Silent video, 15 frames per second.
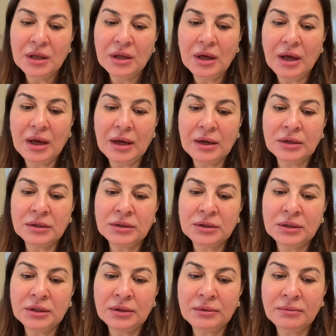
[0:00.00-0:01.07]
uh,
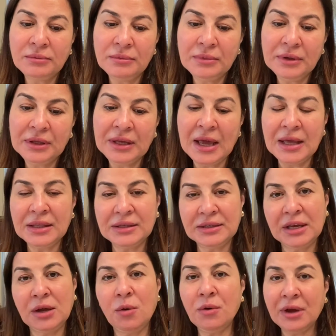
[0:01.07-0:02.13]
can
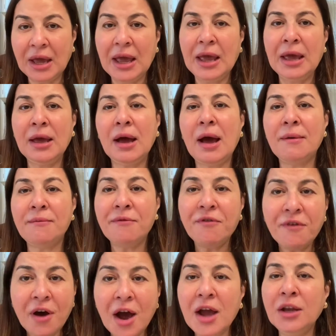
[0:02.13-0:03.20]
say, okay, I'm
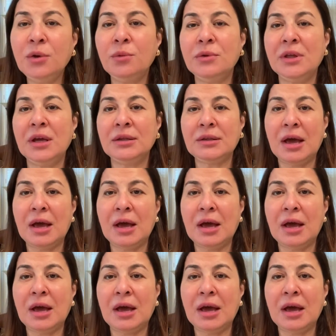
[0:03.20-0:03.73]
fine with it,